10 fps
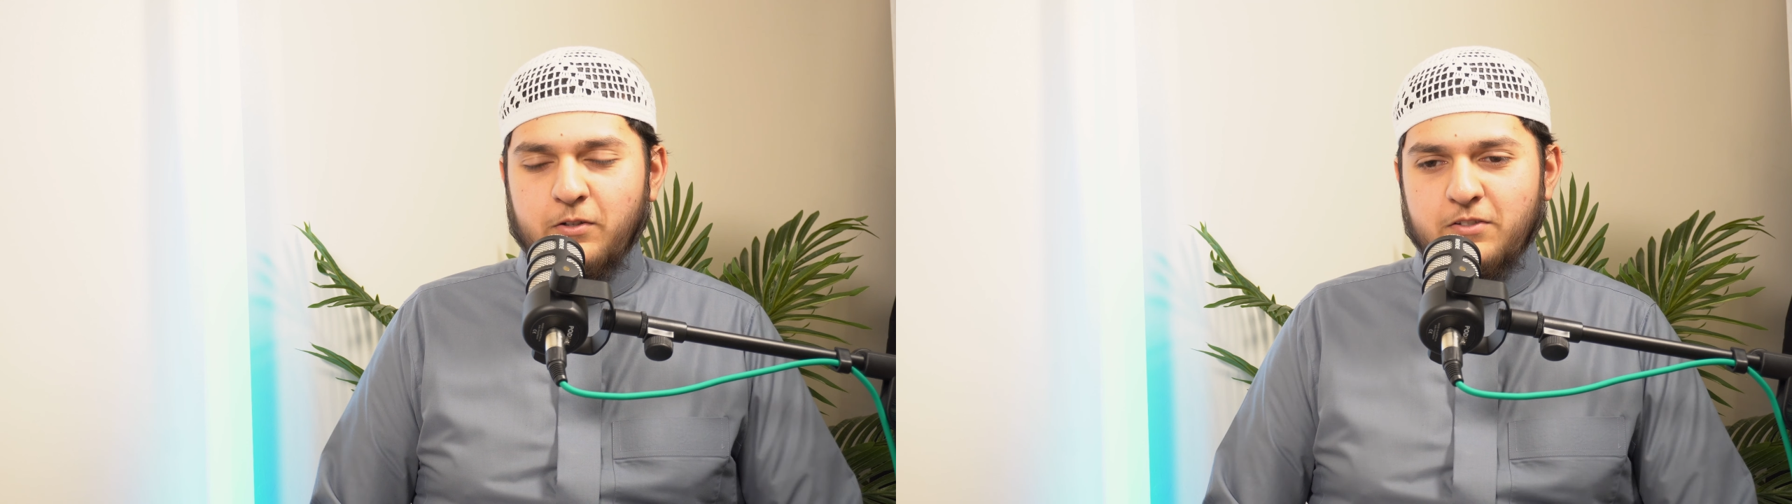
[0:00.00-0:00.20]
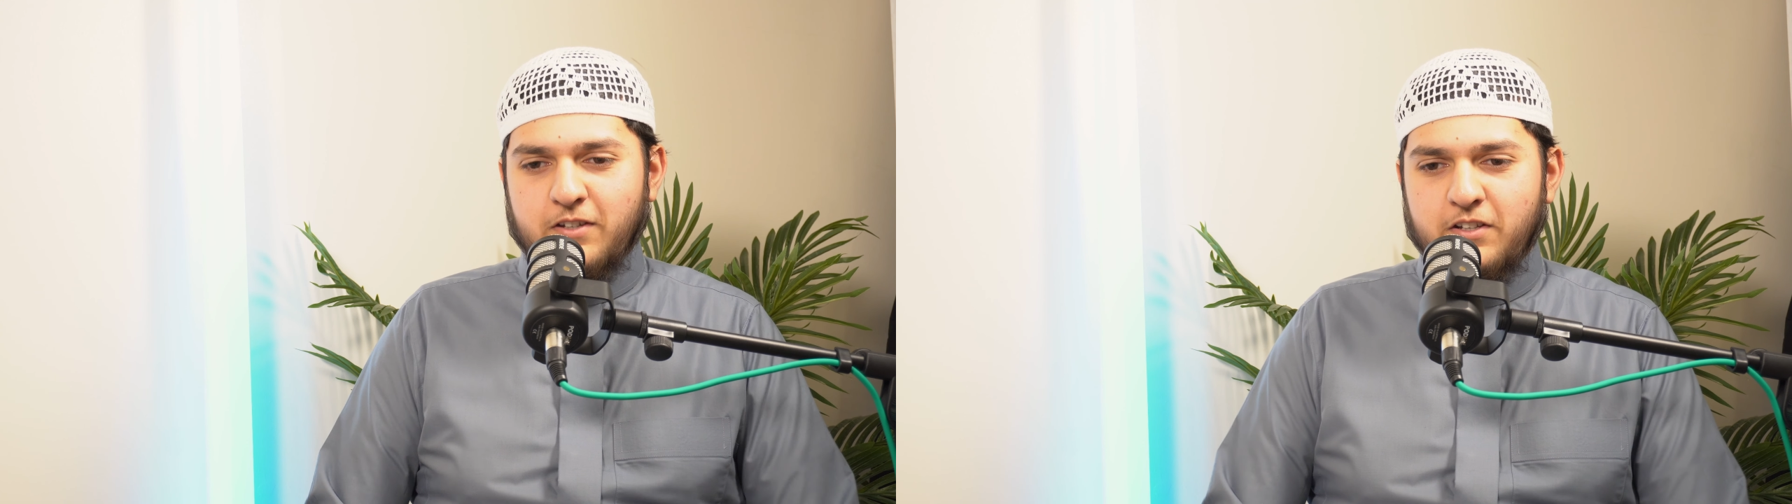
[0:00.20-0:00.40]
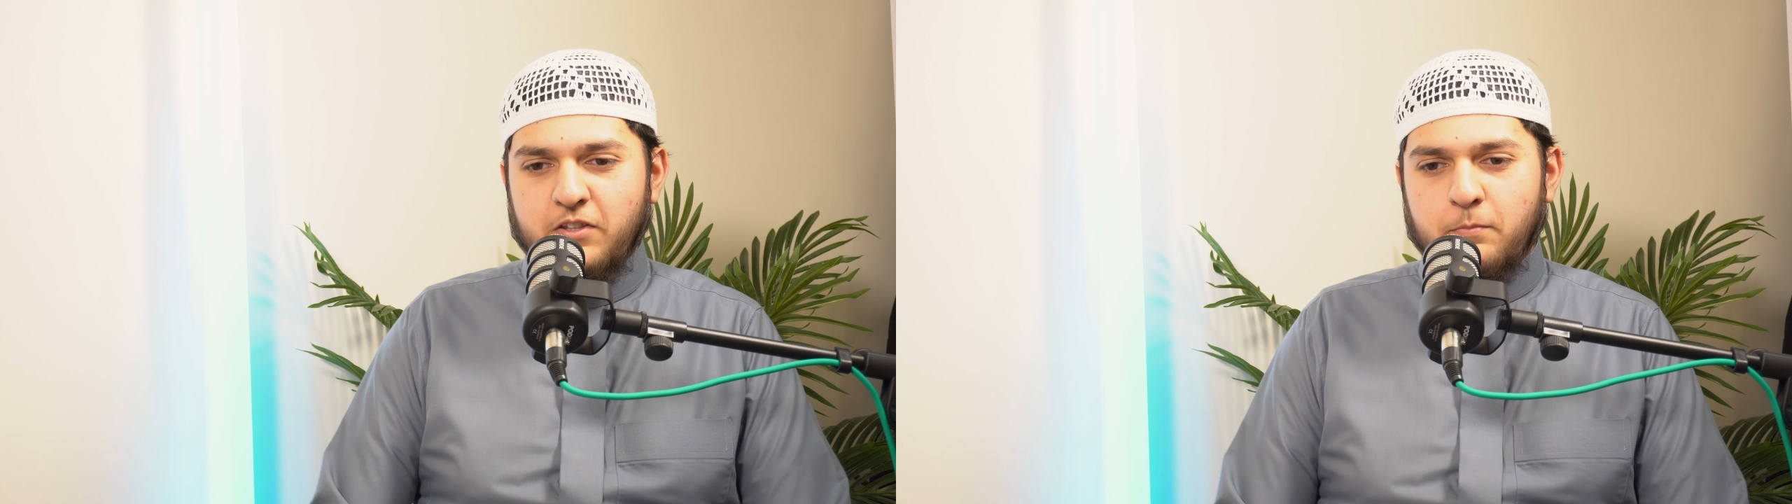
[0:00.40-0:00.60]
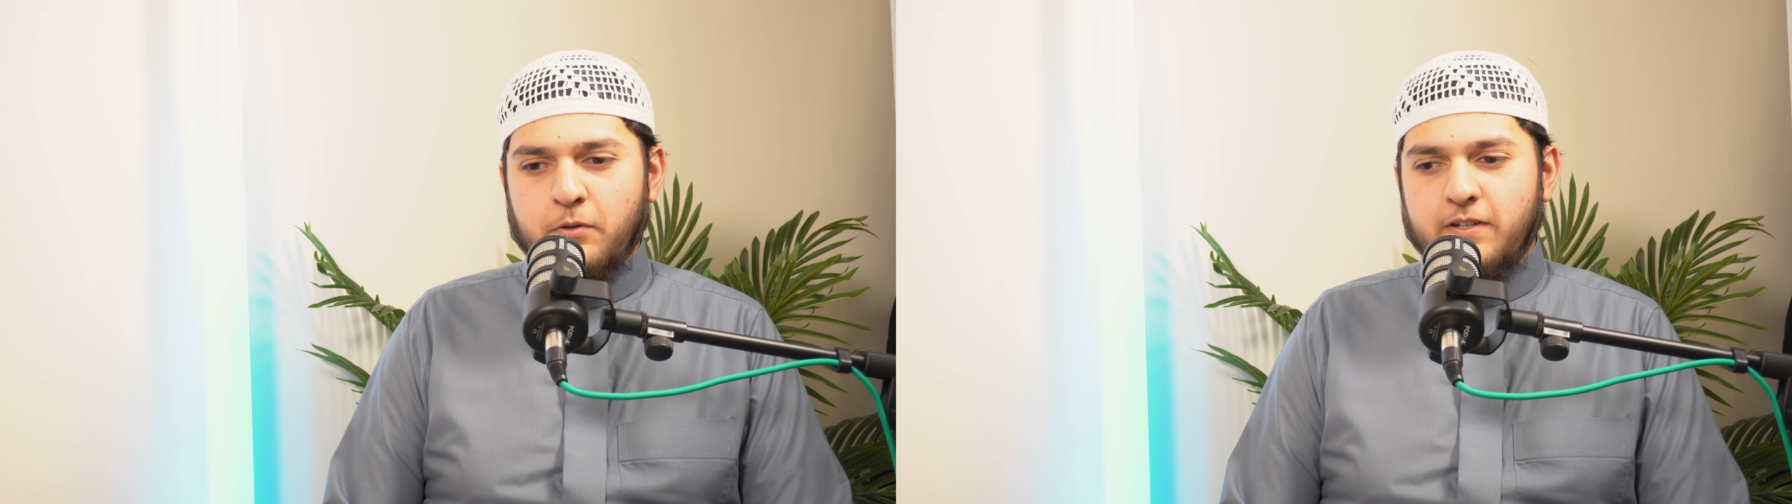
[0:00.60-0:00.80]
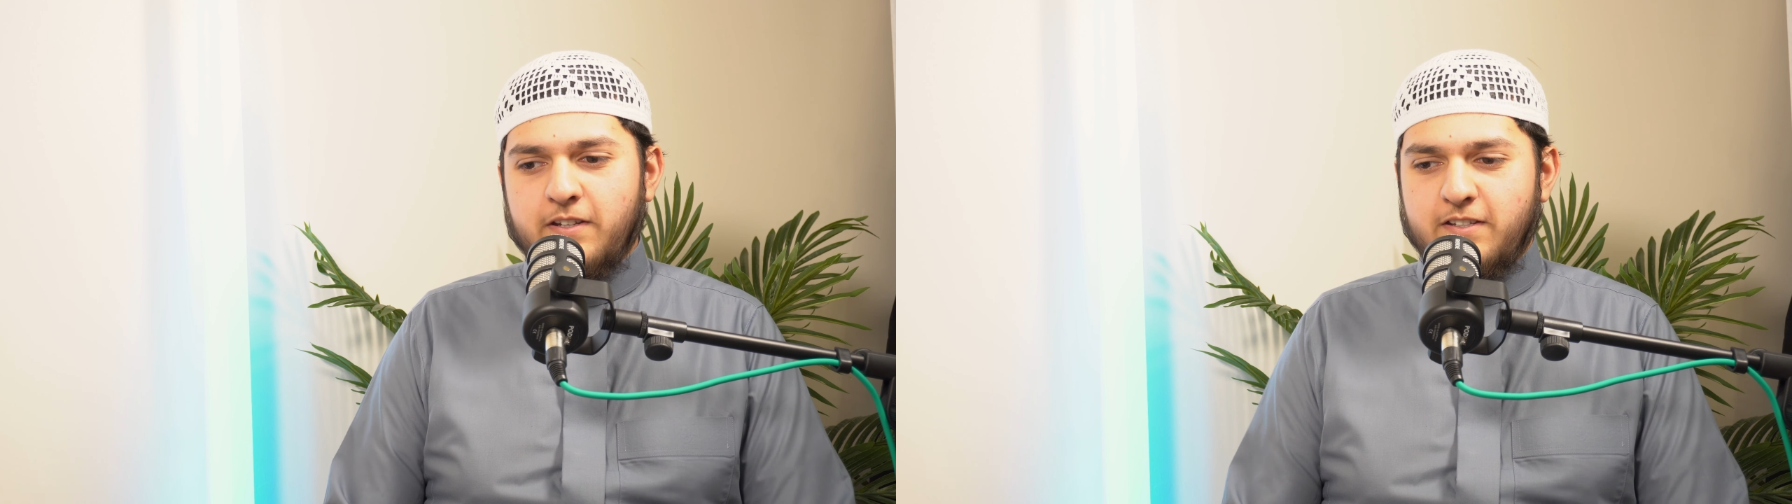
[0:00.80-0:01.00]
Also, another
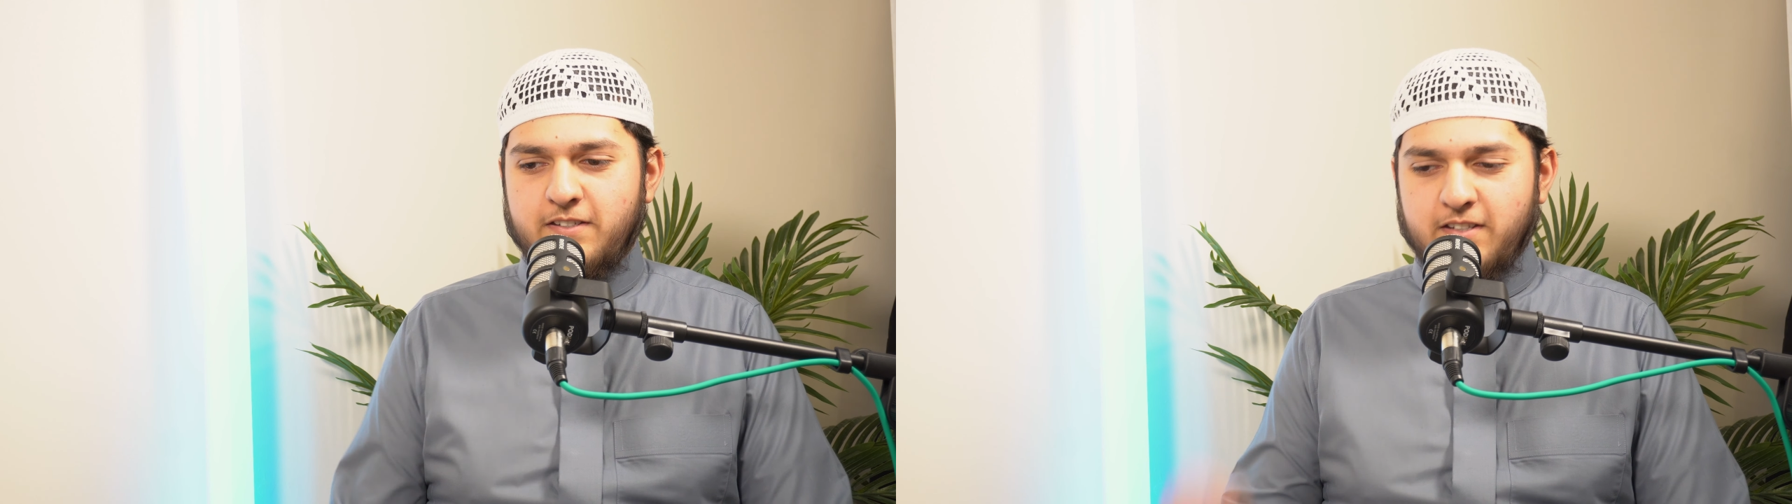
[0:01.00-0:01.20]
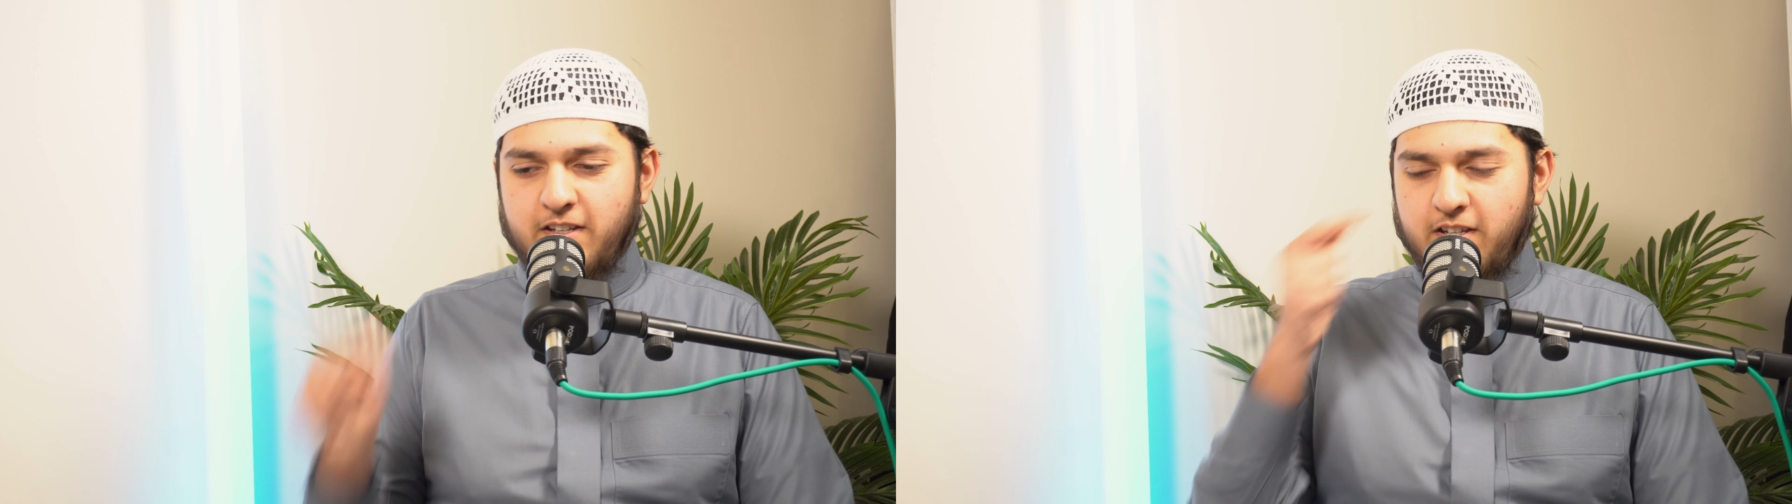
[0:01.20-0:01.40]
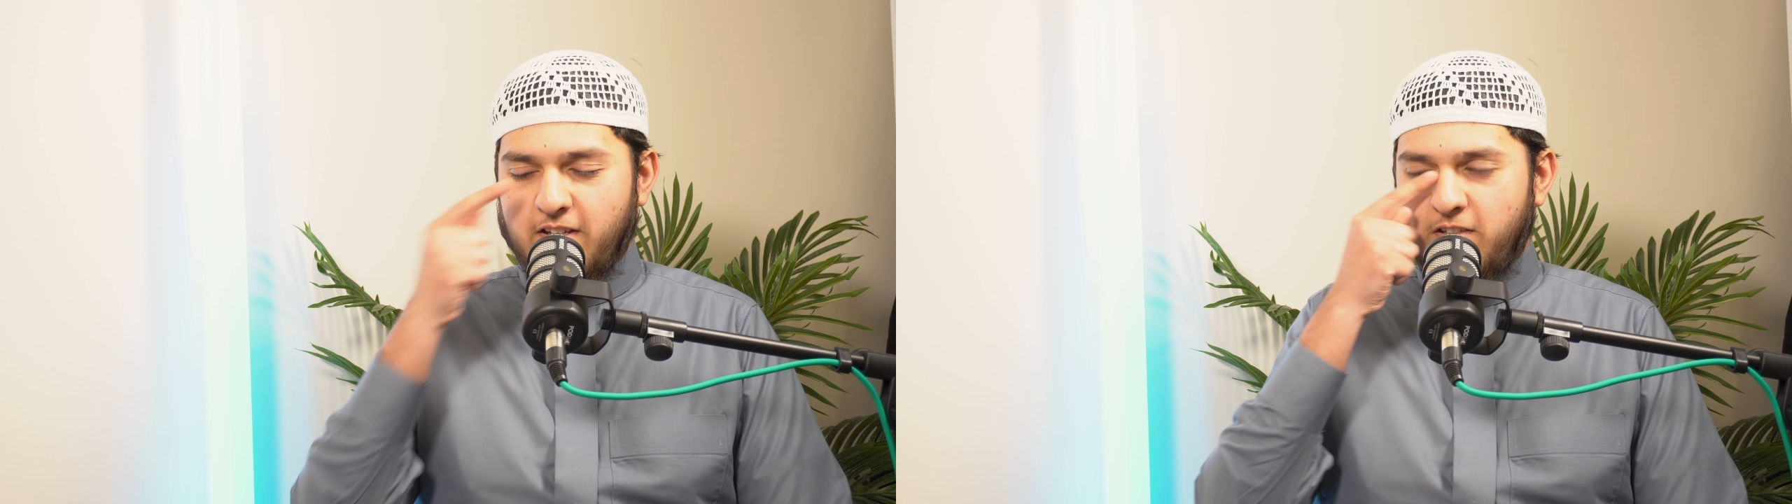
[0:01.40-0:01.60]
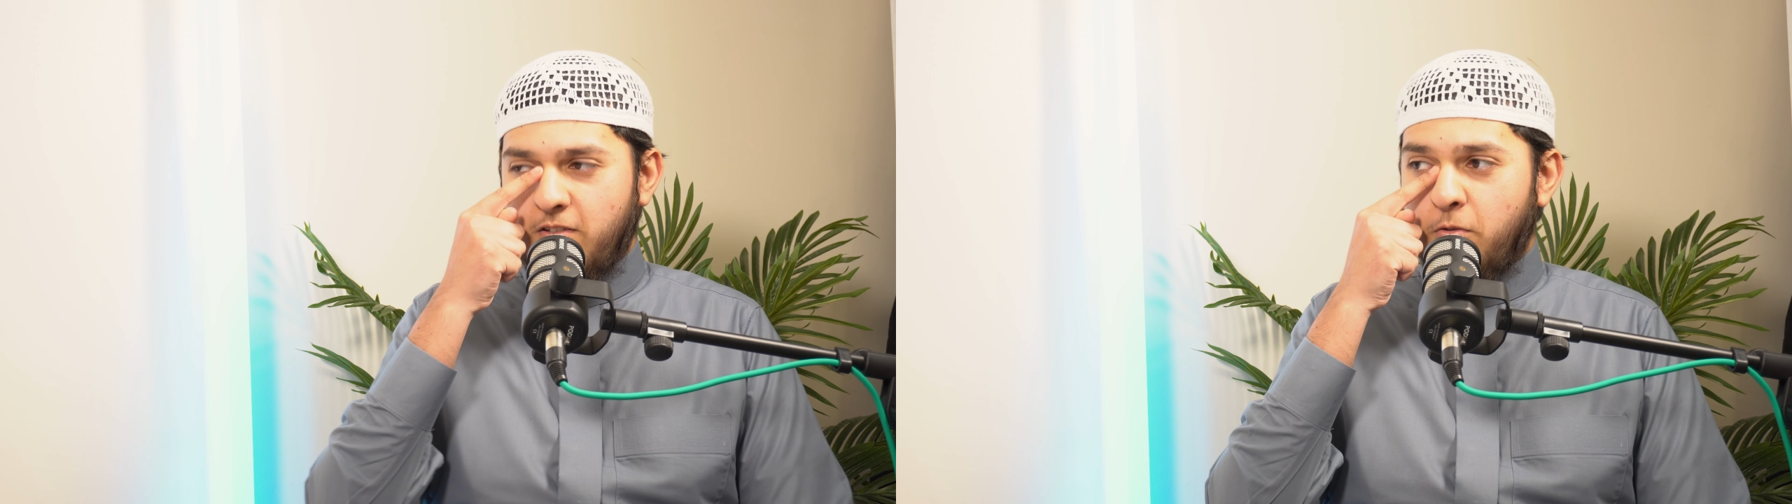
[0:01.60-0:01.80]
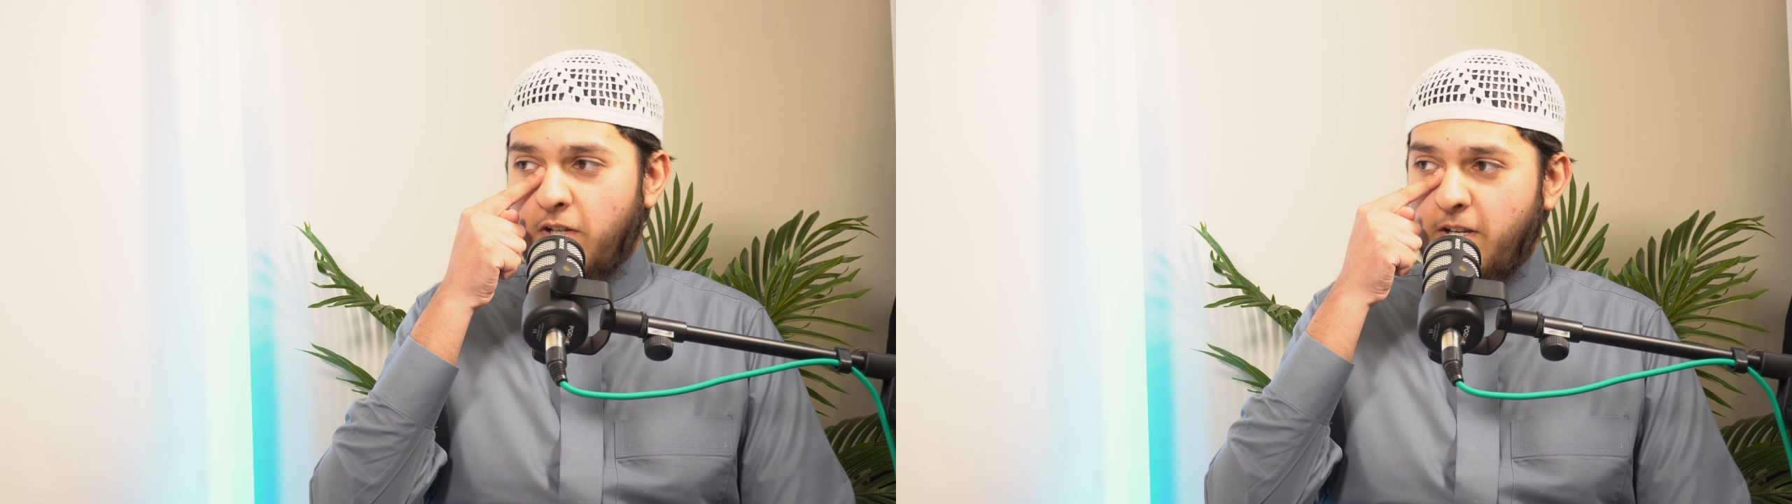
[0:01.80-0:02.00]
point is uh,
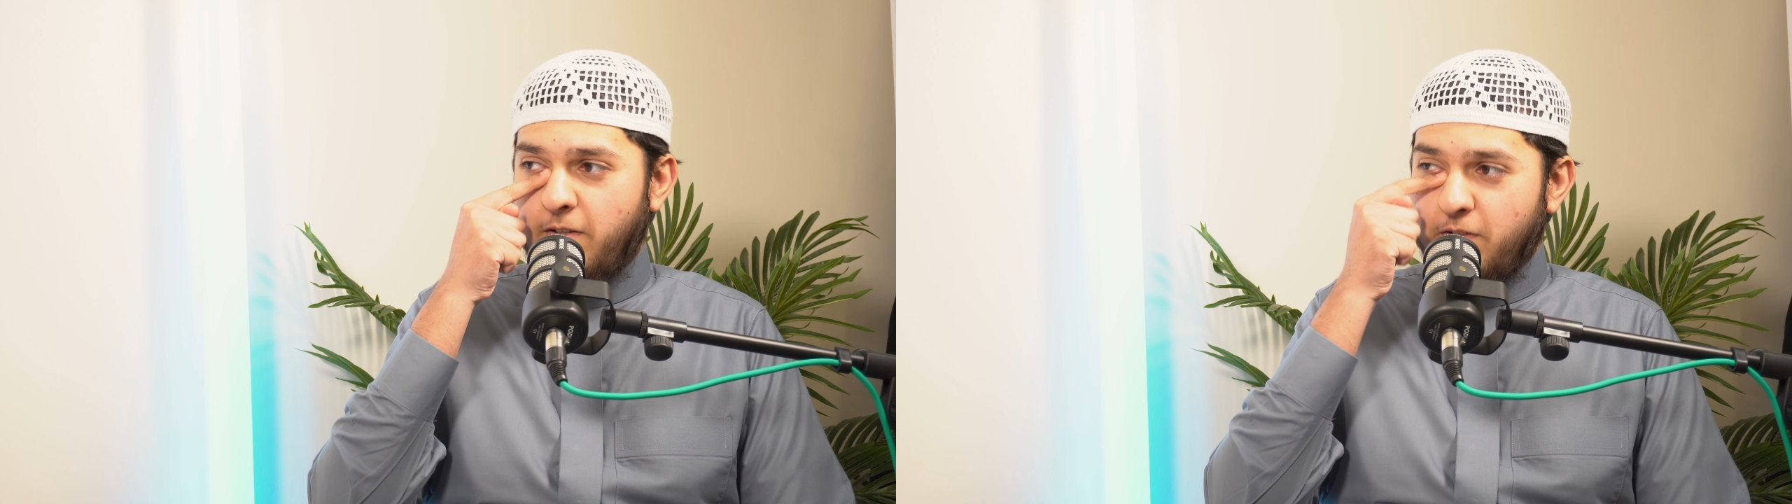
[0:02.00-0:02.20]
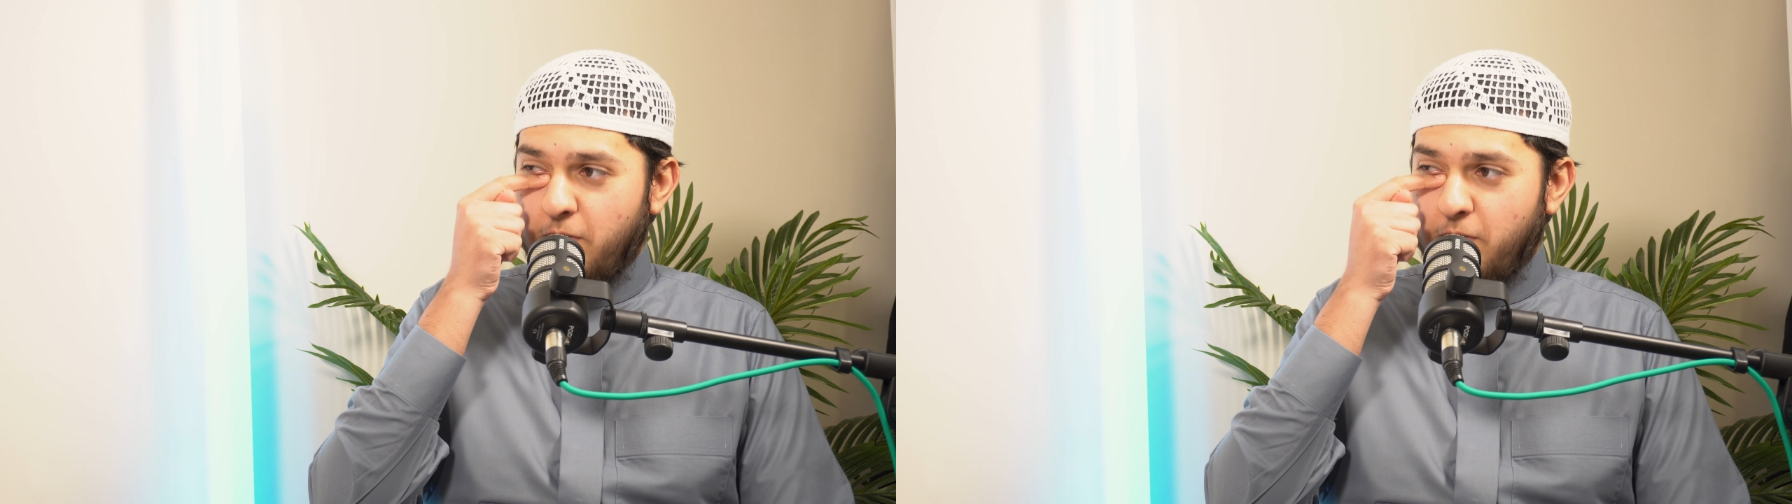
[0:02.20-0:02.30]
du'a.